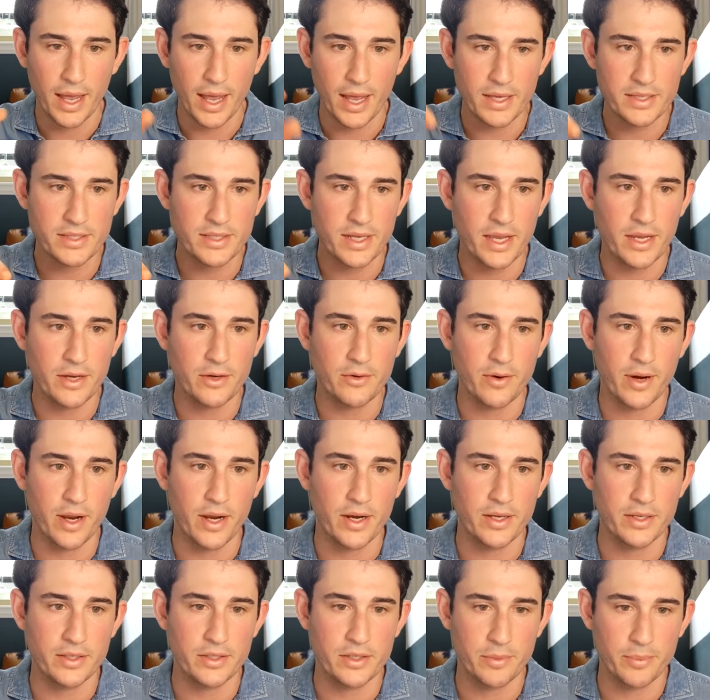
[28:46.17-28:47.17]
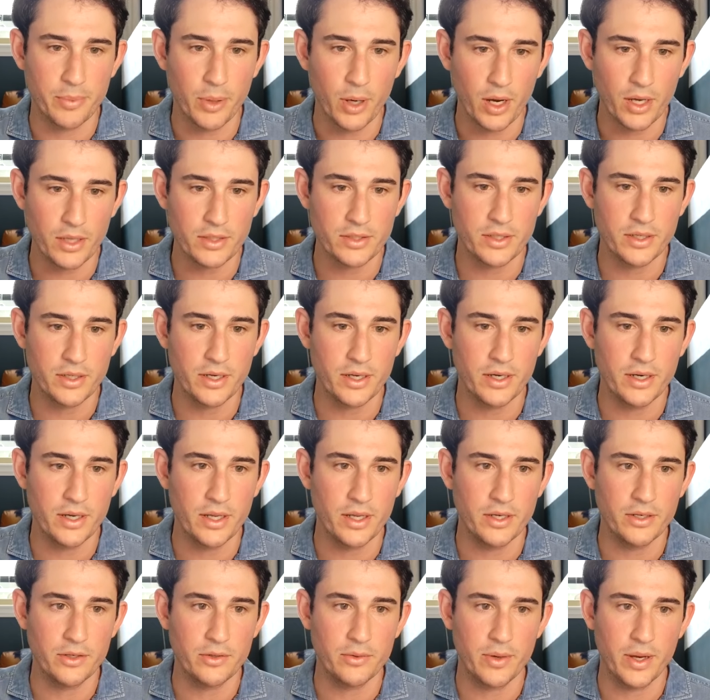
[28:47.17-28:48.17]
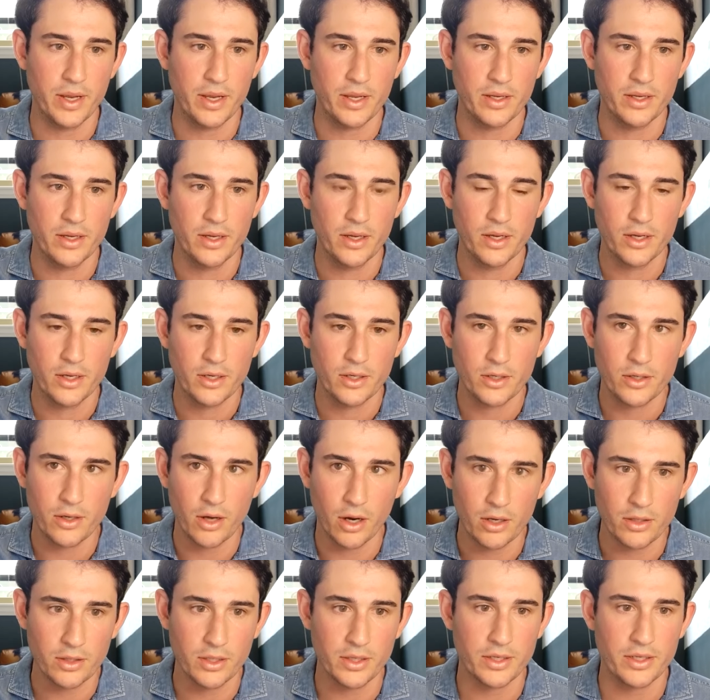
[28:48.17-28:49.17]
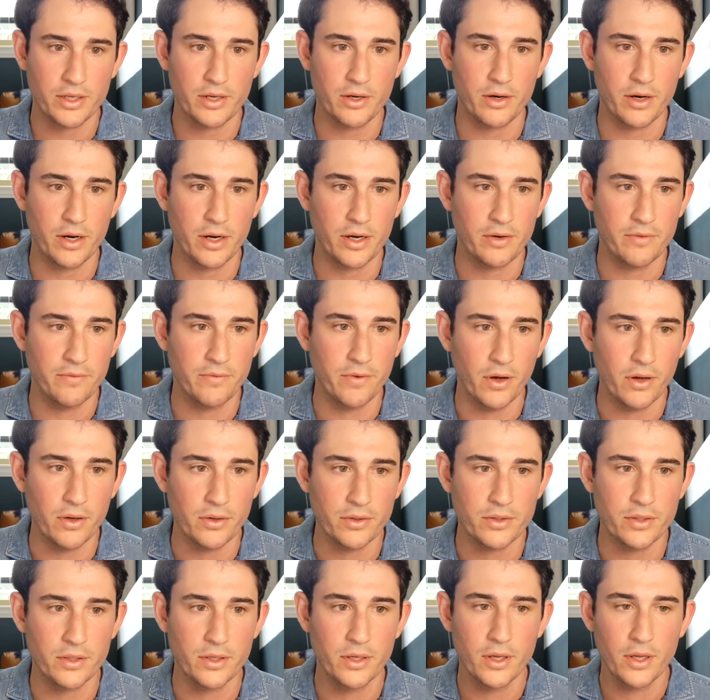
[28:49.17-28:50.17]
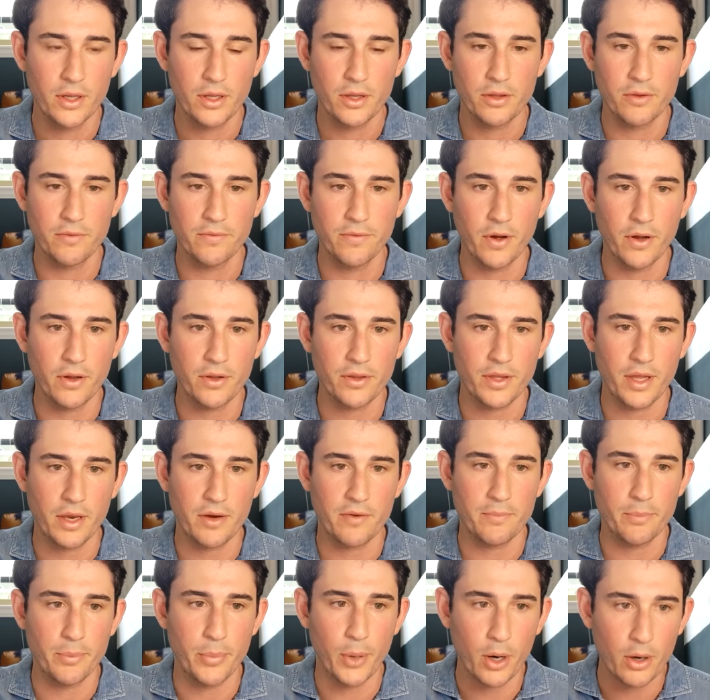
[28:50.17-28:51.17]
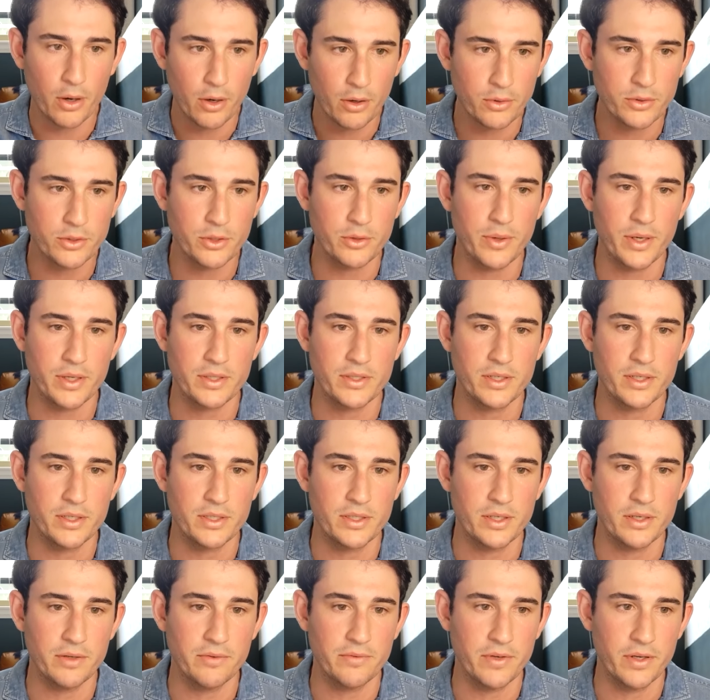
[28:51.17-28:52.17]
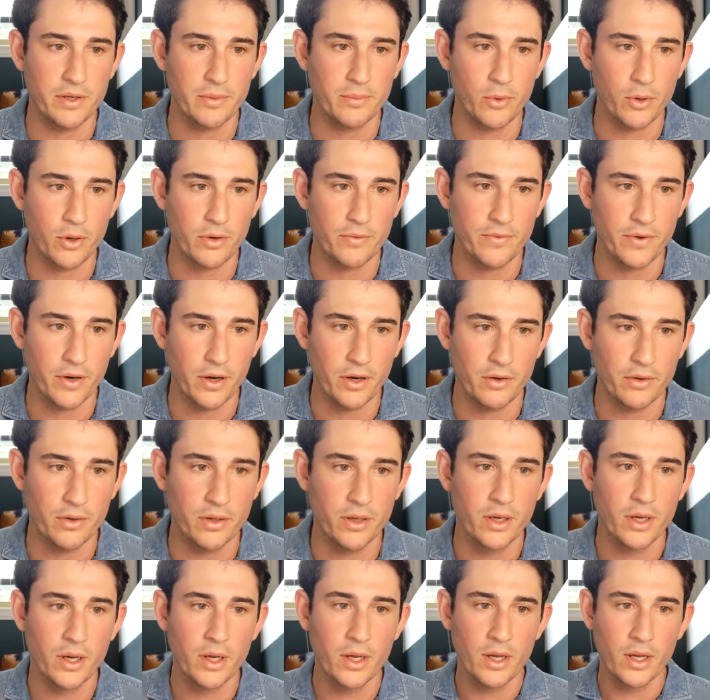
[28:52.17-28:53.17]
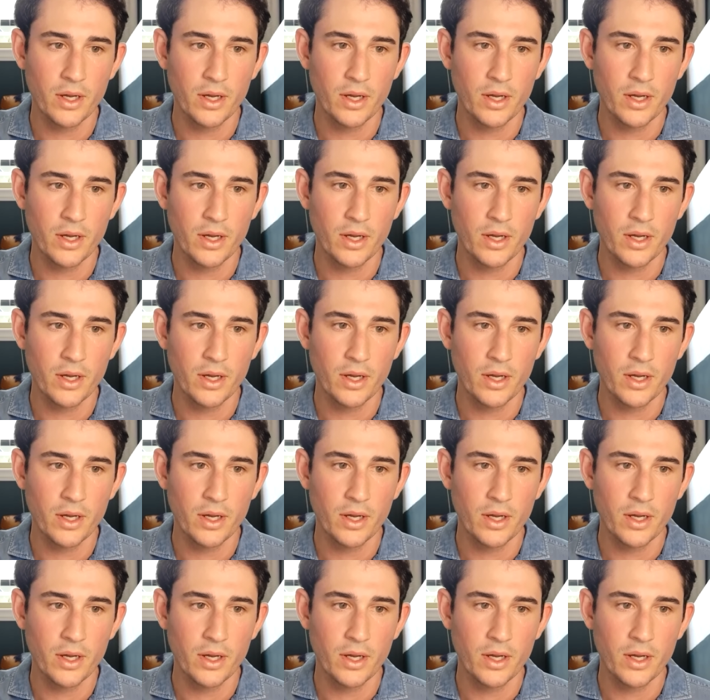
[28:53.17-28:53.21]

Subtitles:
ACRED is deposited into a gauntlet curated vault. The vault then borrows USDC via Morpho.